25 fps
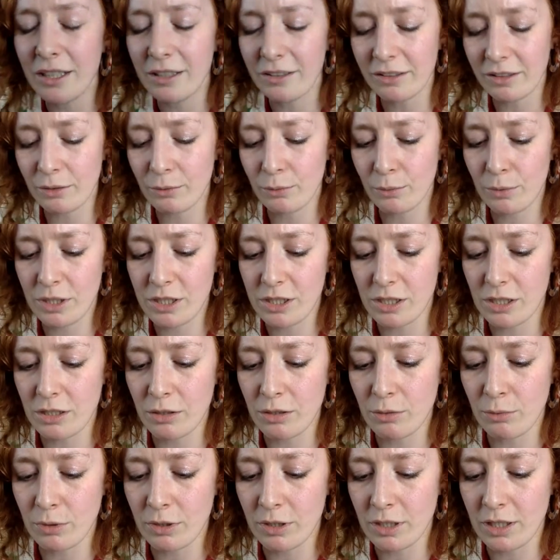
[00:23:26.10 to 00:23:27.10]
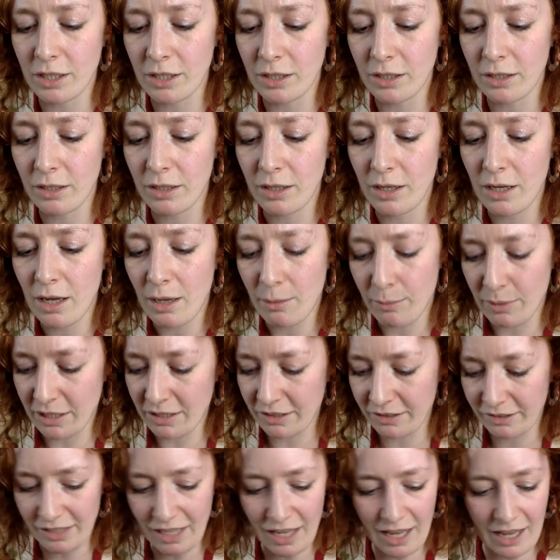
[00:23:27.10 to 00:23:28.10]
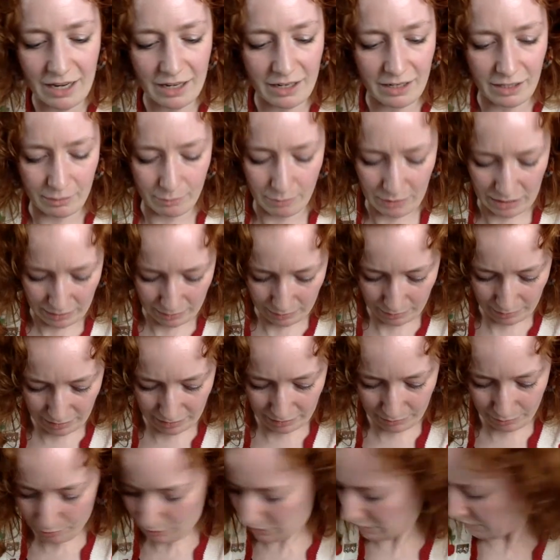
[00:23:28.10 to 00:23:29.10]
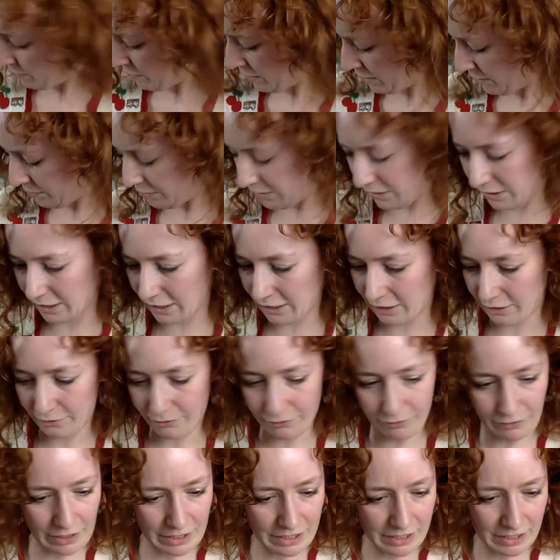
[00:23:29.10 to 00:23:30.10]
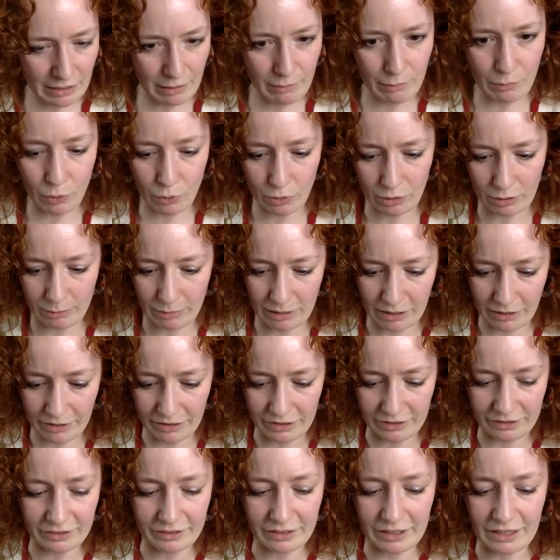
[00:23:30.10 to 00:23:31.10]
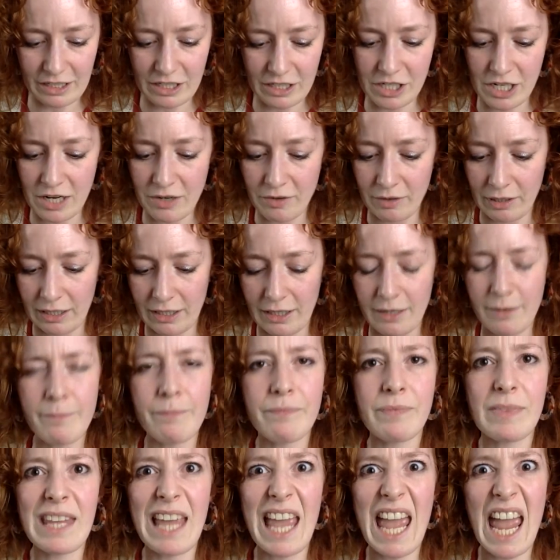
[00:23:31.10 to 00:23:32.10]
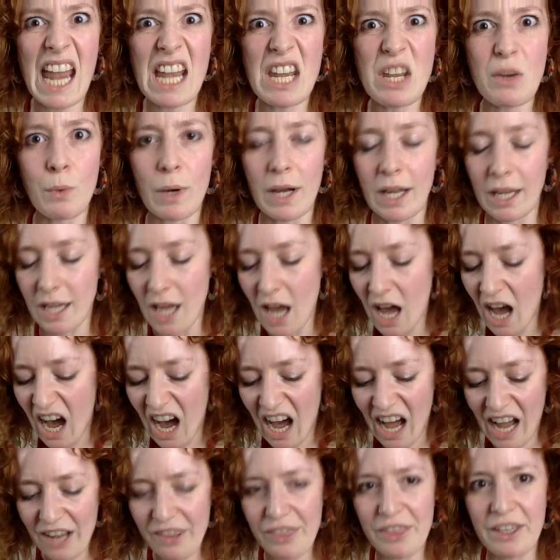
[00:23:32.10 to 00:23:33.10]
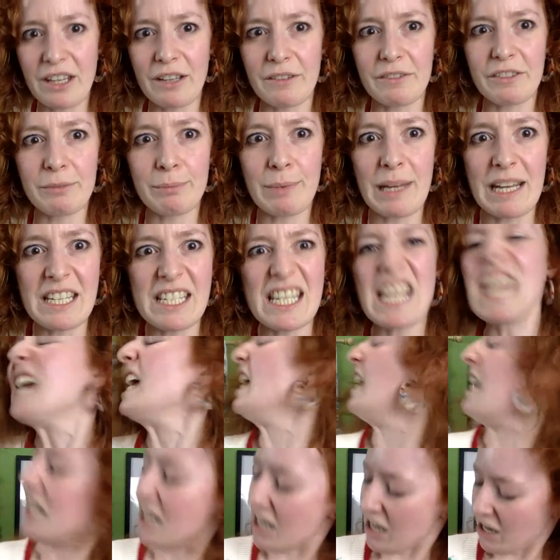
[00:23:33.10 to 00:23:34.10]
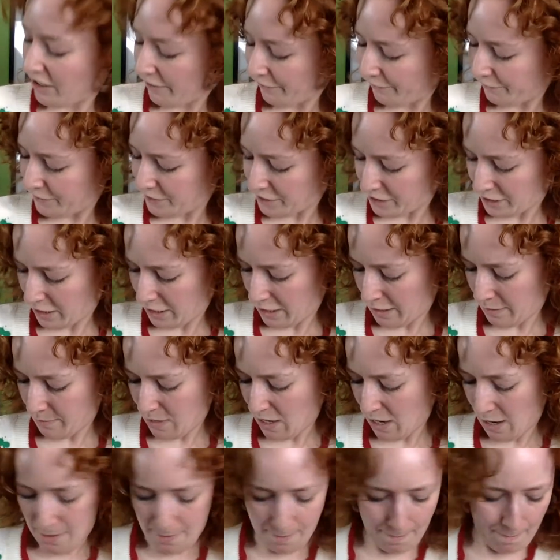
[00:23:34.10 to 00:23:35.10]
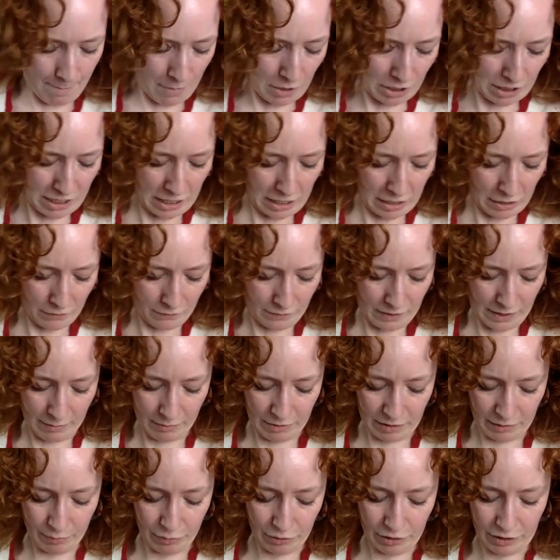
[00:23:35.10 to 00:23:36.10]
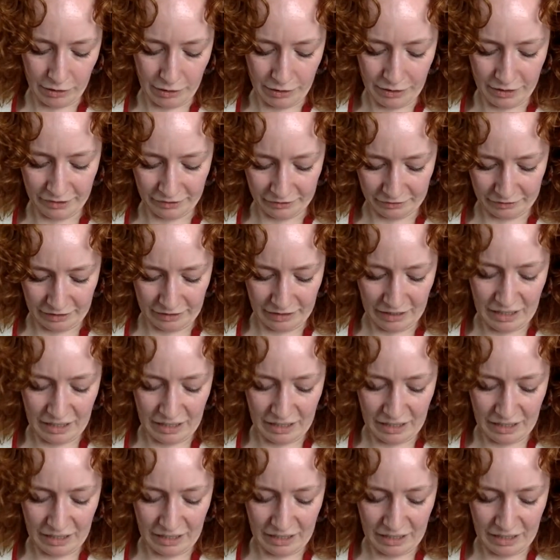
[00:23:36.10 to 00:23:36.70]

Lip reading: I wish I knew what year, because then I might be able to like find out more about this thing generally. Anyway, I think I've spent enough time mucking around. I'm going to put it on this side.